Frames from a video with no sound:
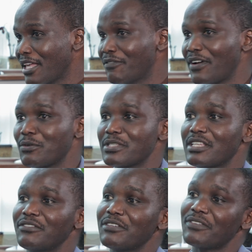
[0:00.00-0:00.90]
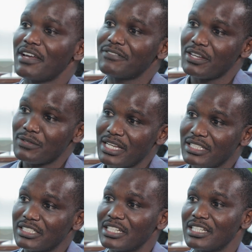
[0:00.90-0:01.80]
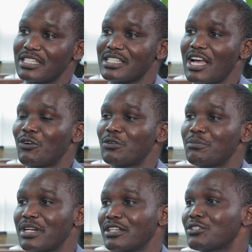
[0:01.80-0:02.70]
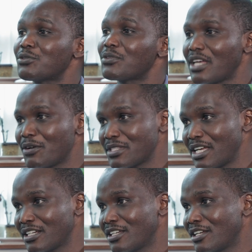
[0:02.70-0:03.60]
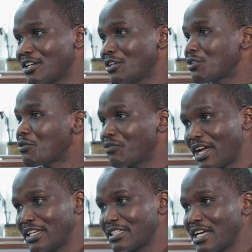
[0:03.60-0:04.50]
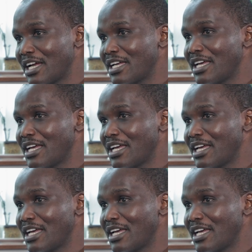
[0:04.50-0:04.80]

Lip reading: If I was given 5,000 shillings, I would bring 2,000 to Faida.